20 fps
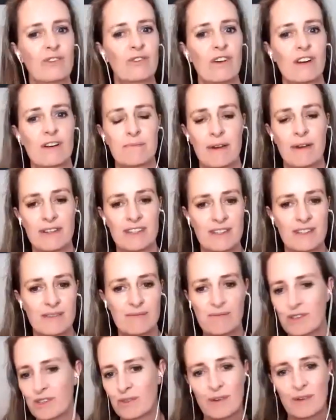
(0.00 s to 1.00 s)
at rock
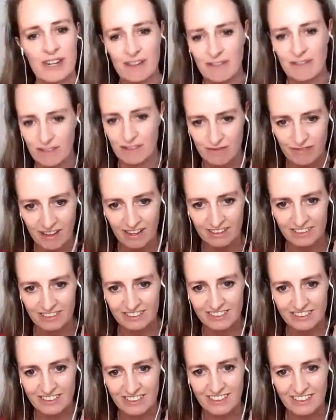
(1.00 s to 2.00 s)
bottom with whatever
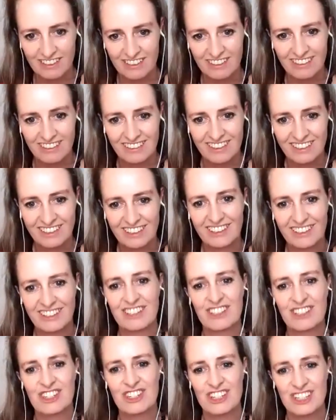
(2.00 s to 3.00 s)
failed.
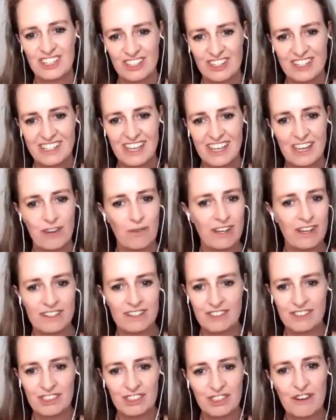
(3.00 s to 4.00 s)
It's just to say, well,
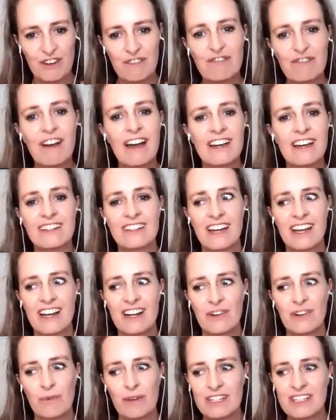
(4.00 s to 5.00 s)
I've just got to find
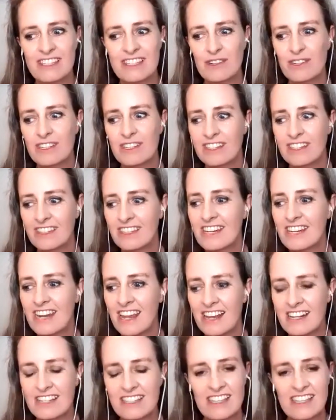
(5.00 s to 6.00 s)
now what's the
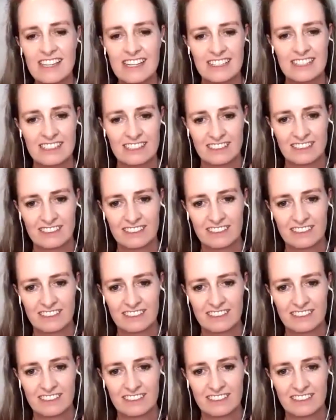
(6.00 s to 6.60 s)
next thing.